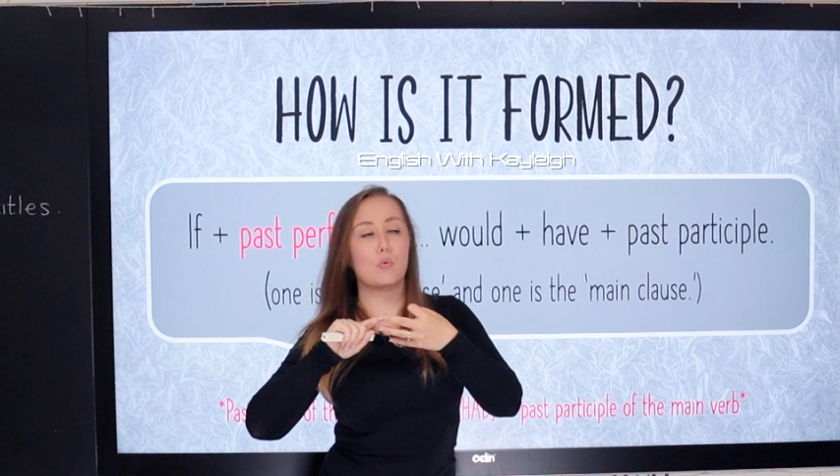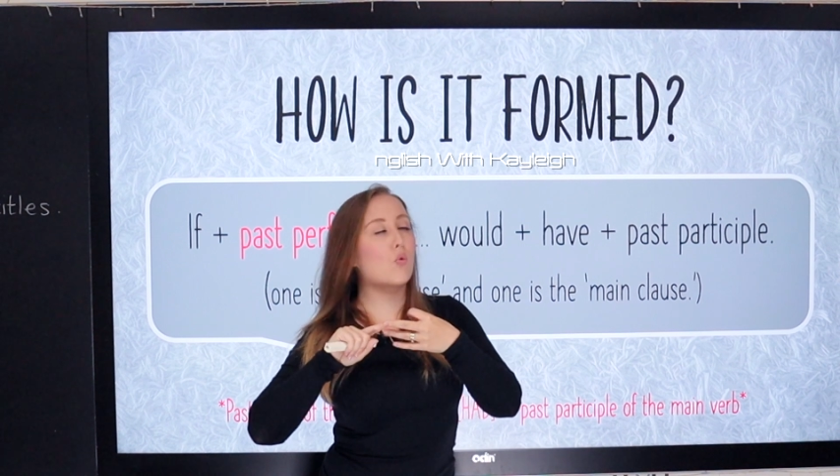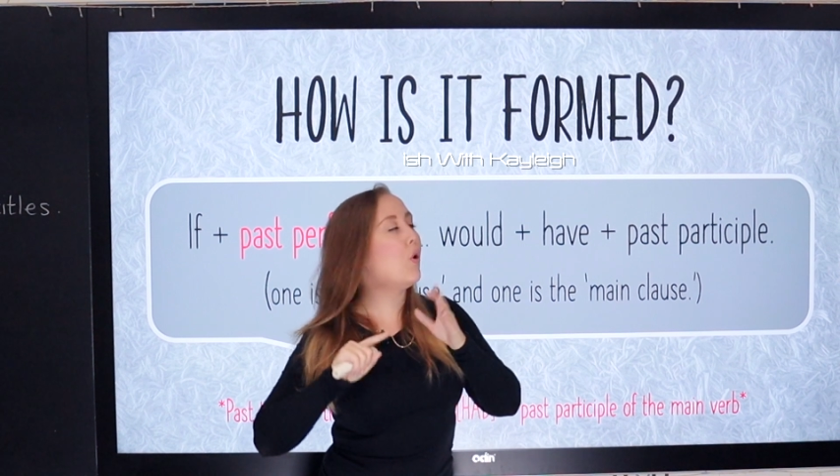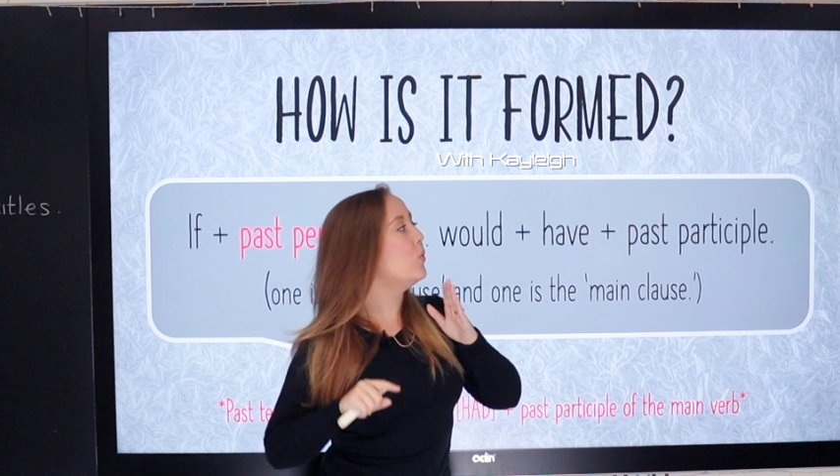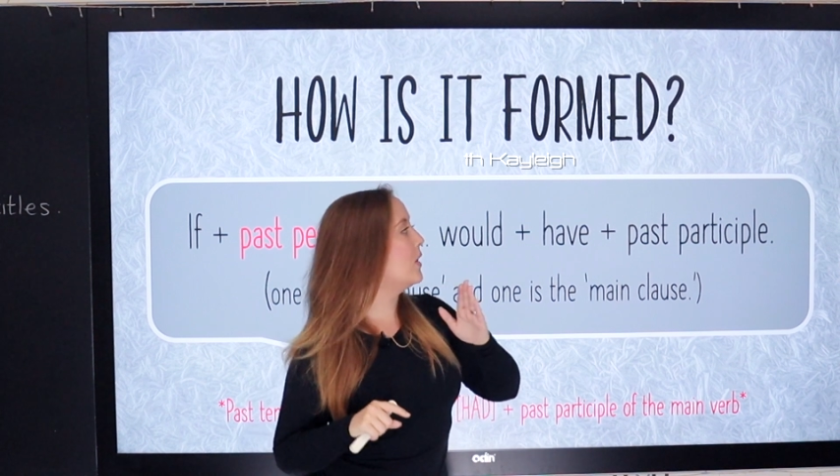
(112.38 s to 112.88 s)

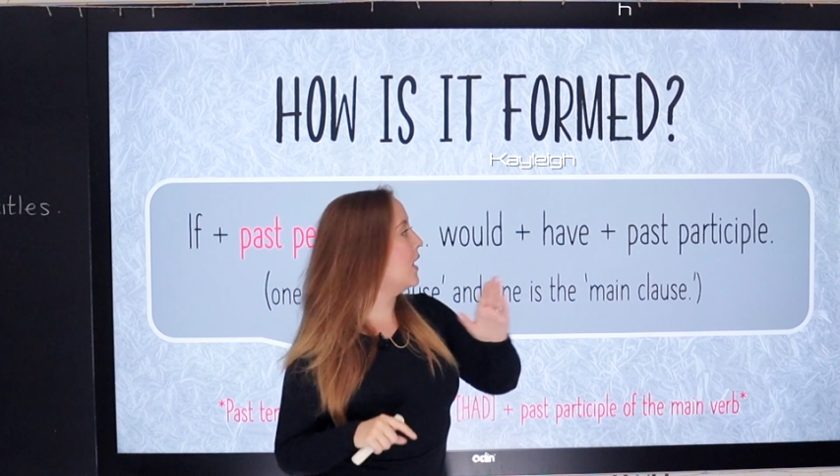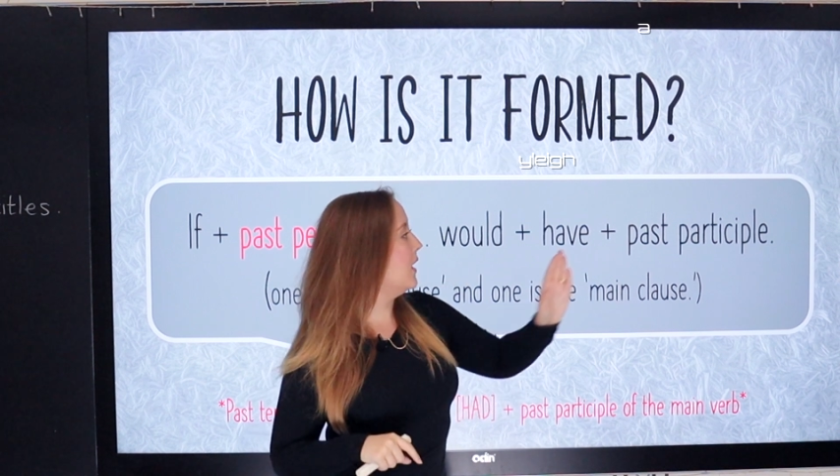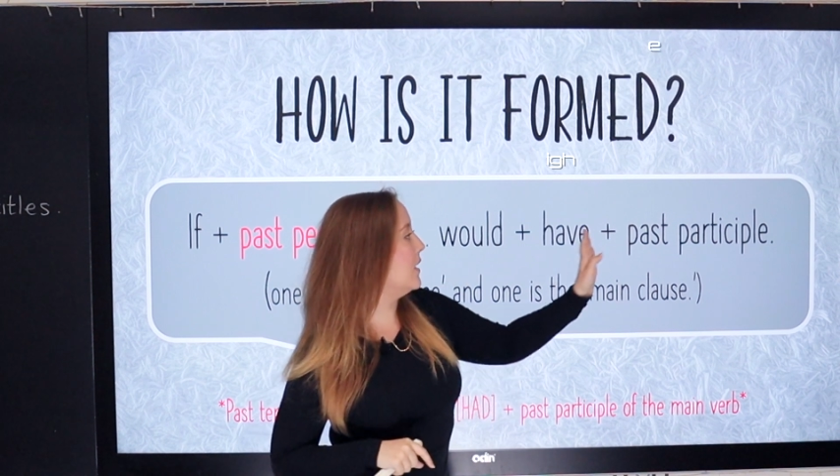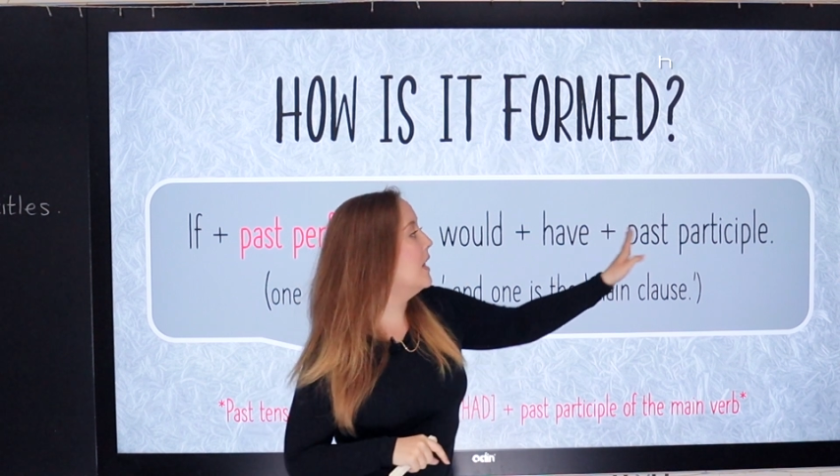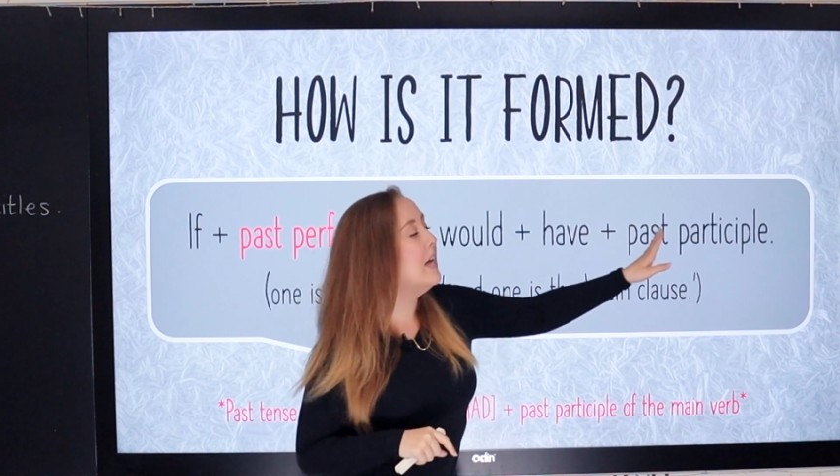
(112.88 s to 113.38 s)

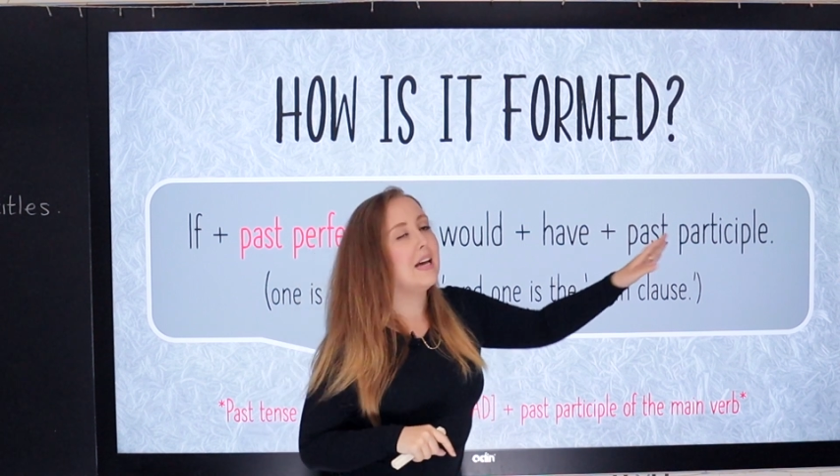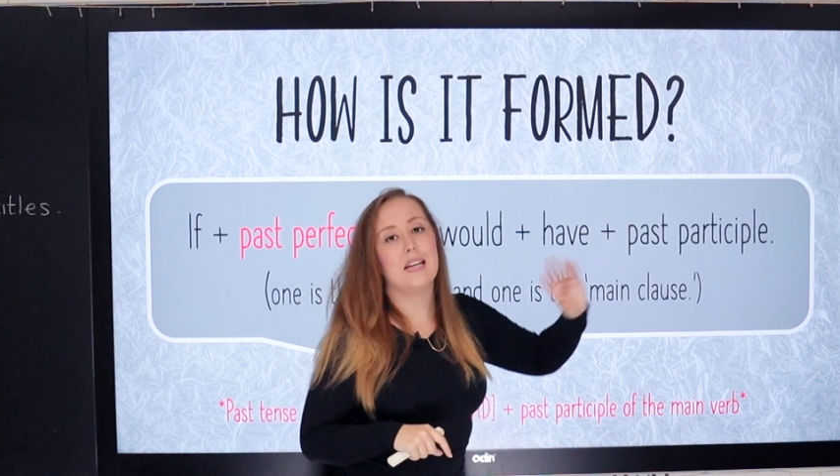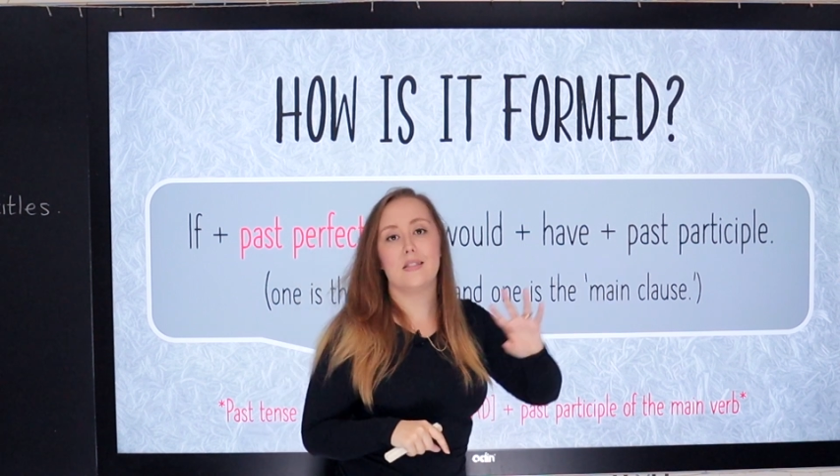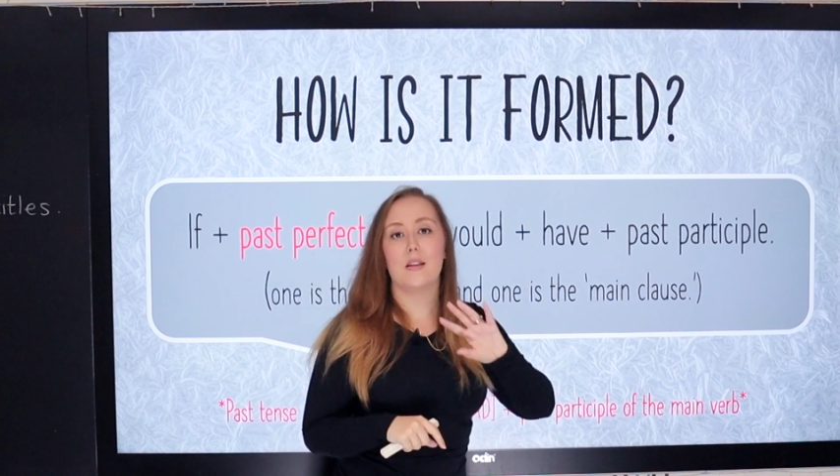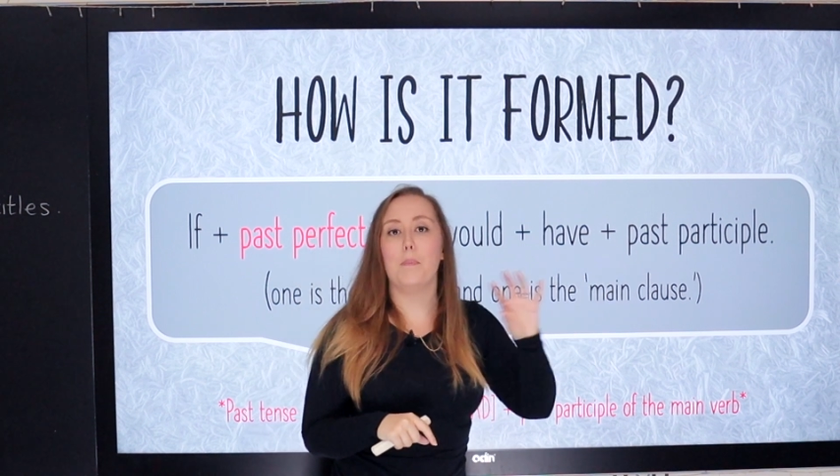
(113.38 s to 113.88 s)
Broken
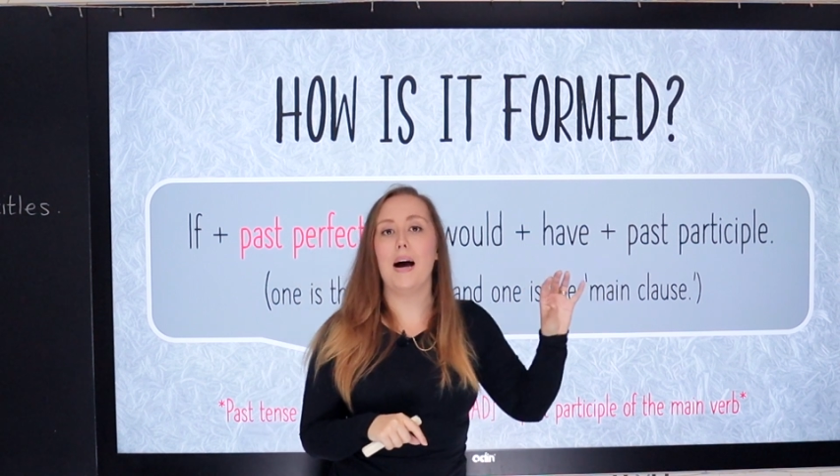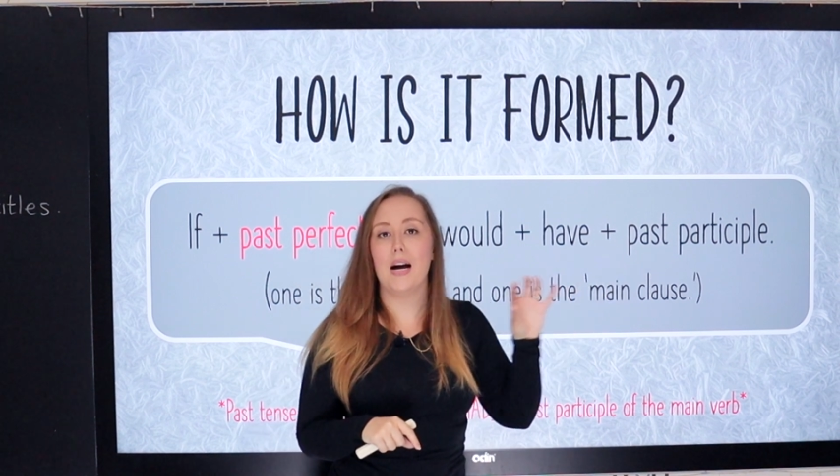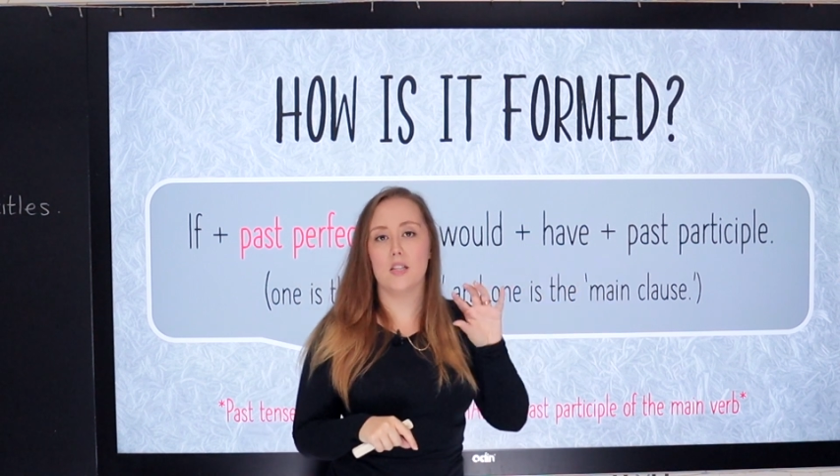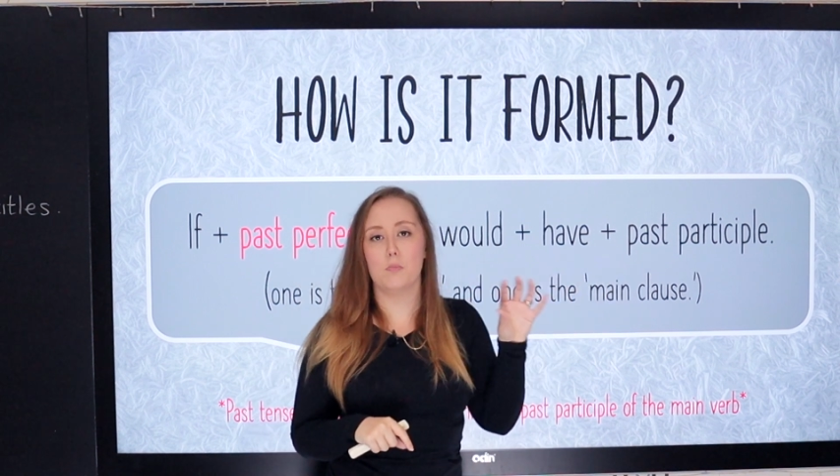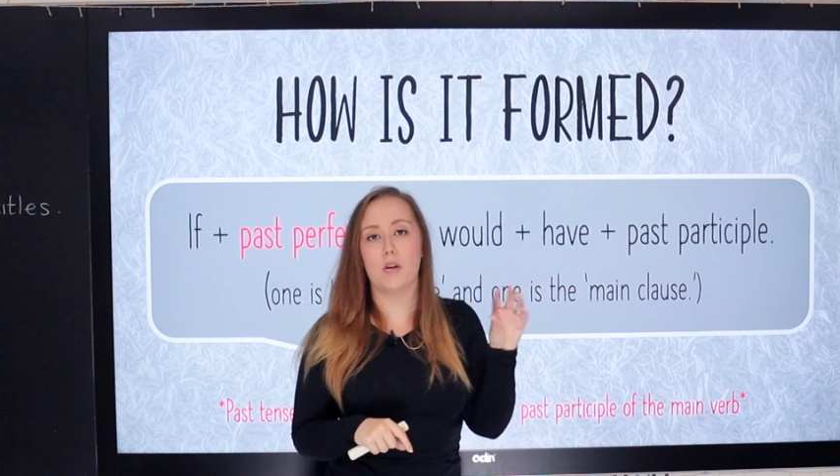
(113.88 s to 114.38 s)
is the
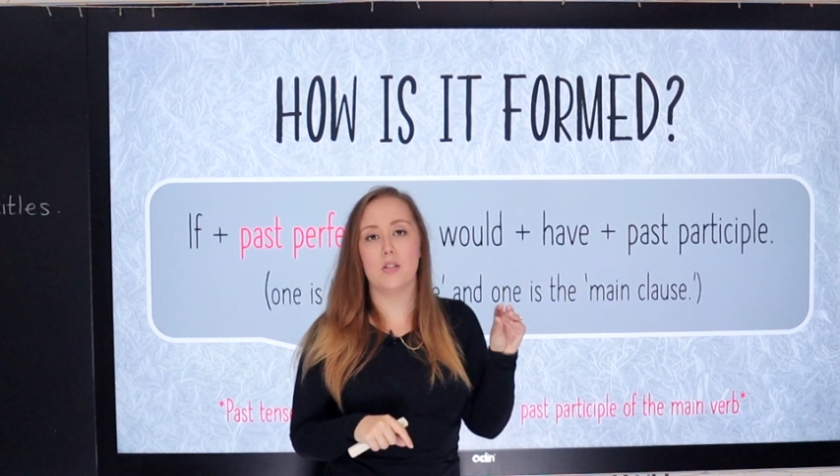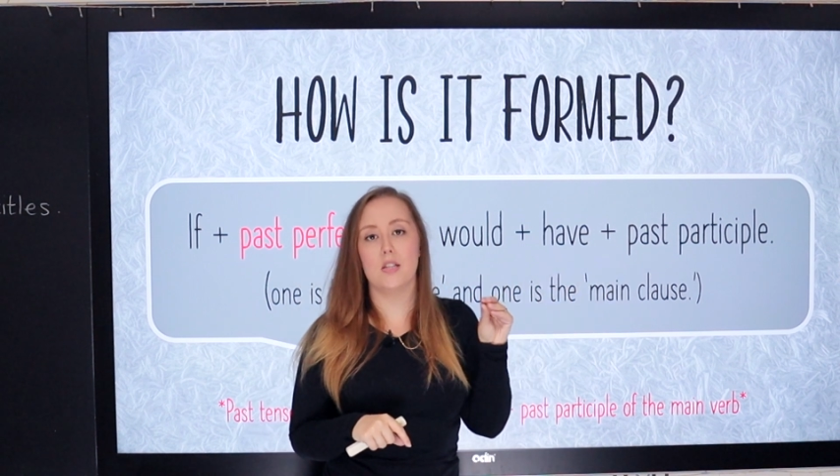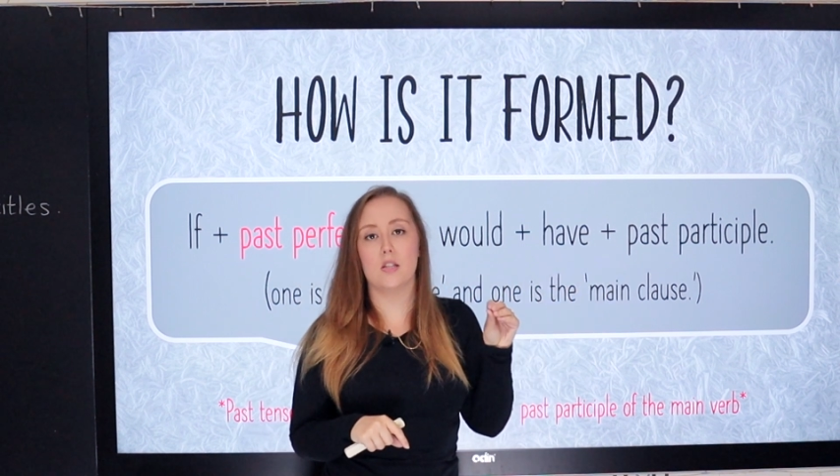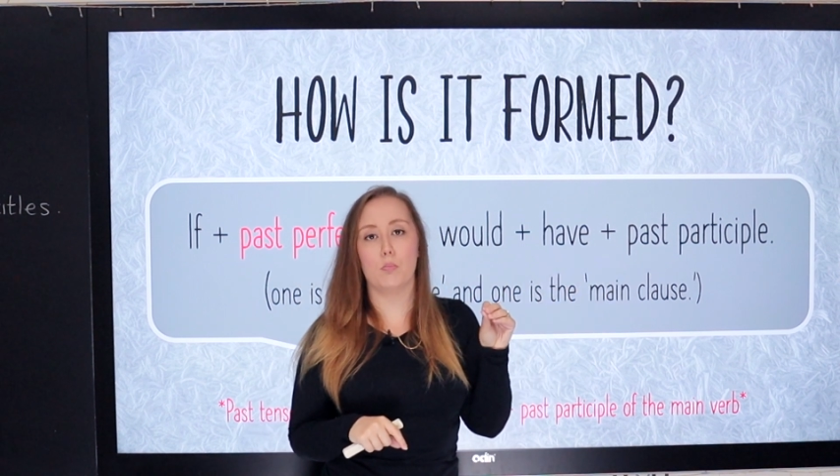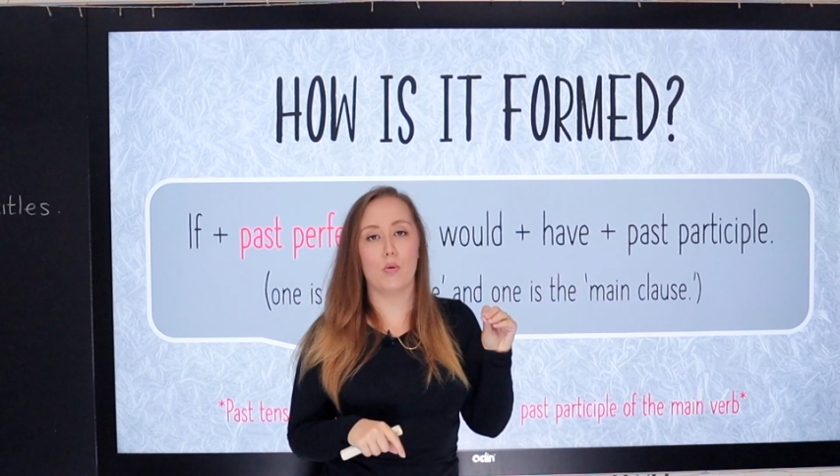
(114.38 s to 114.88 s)
past
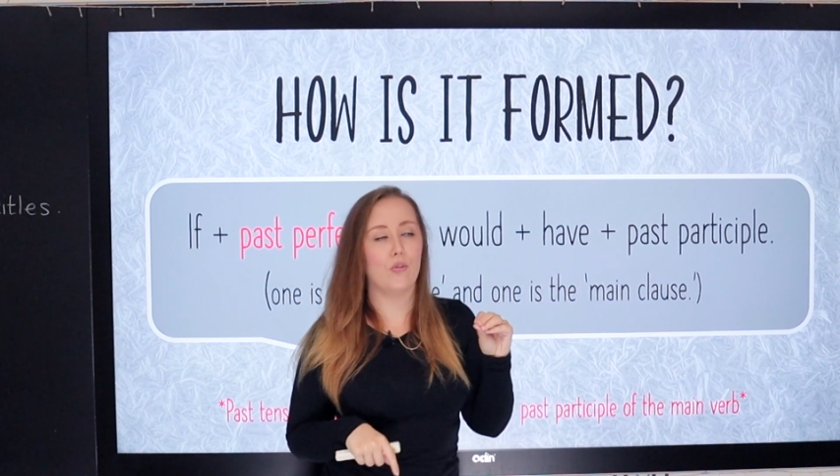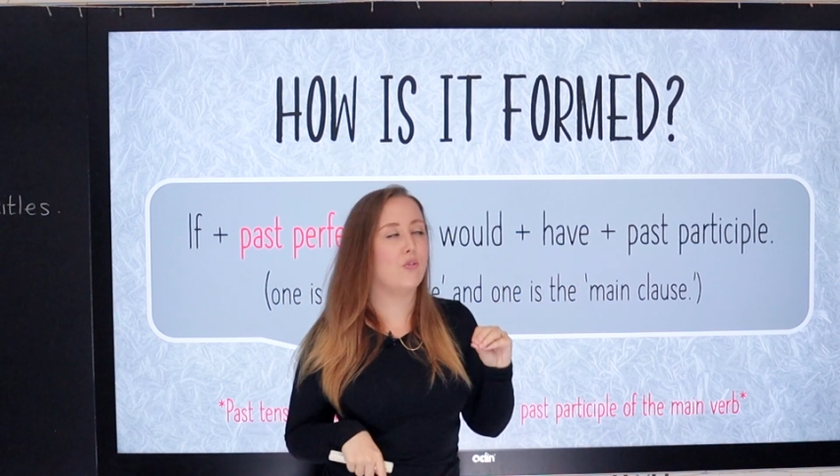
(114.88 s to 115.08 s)
participle